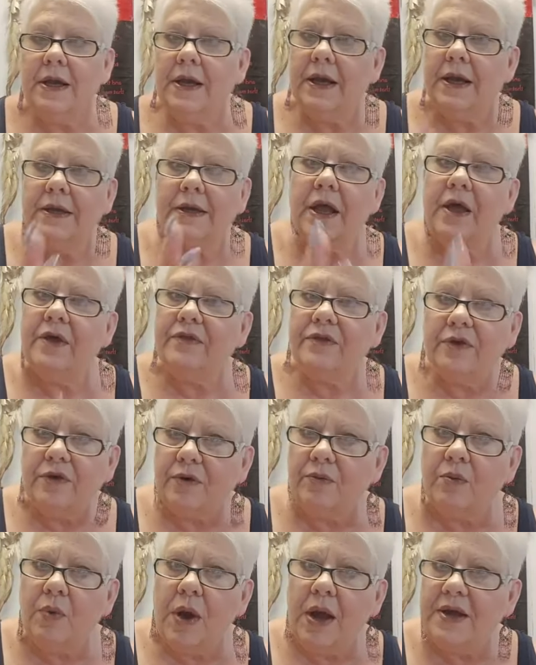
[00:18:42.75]
And now that
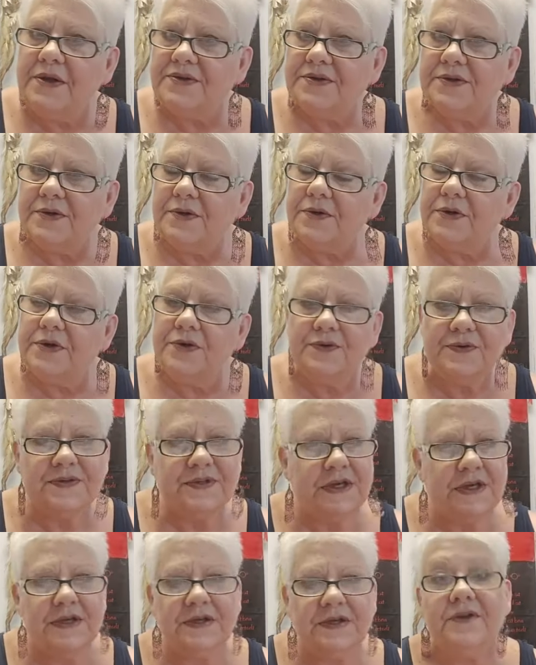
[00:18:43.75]
you're wiser, you
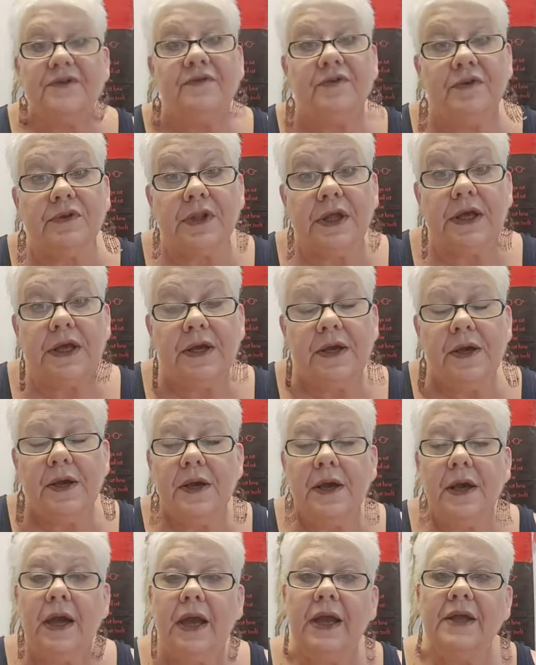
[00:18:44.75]
see it differently.
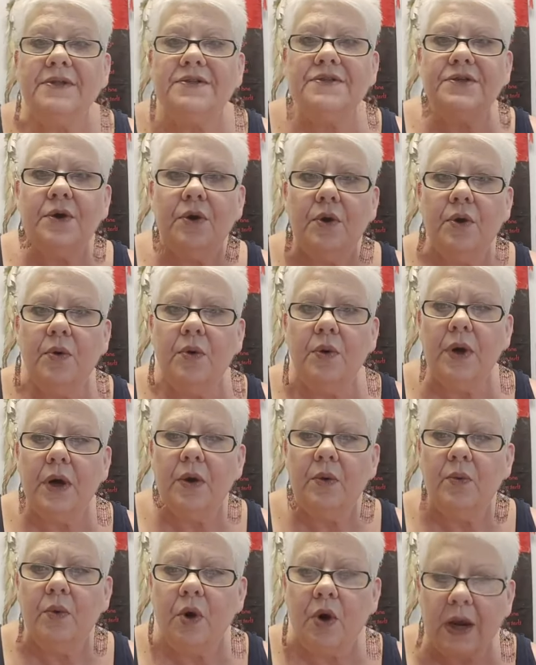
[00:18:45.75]
And so
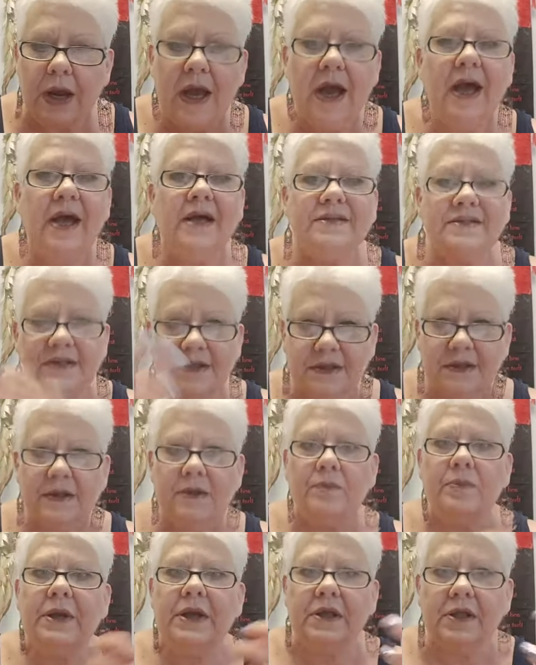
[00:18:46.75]
we're constantly
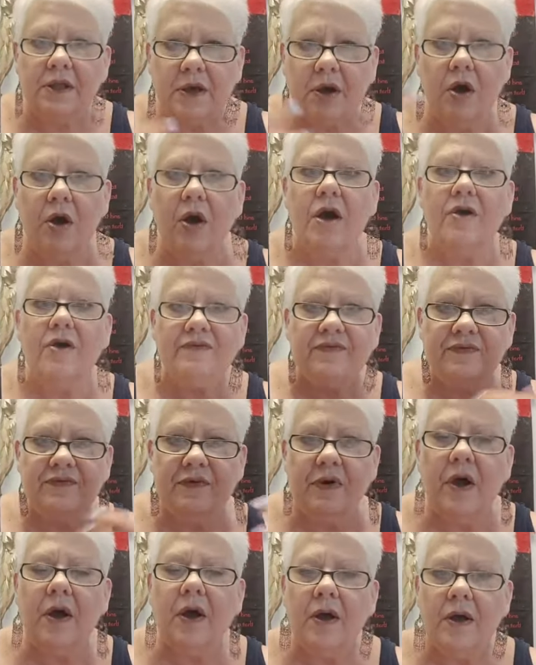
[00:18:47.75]
peeling off
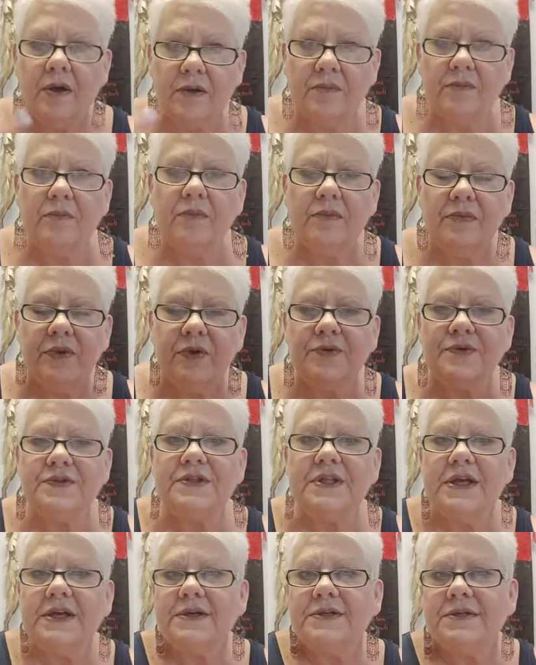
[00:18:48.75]
those
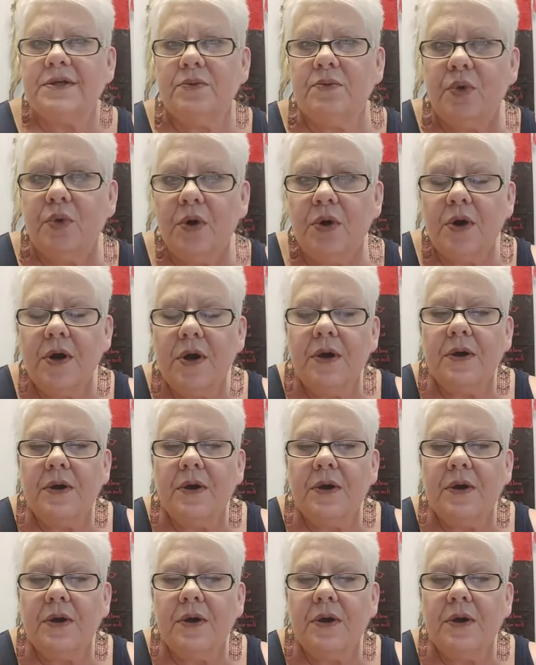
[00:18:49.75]
things, and we're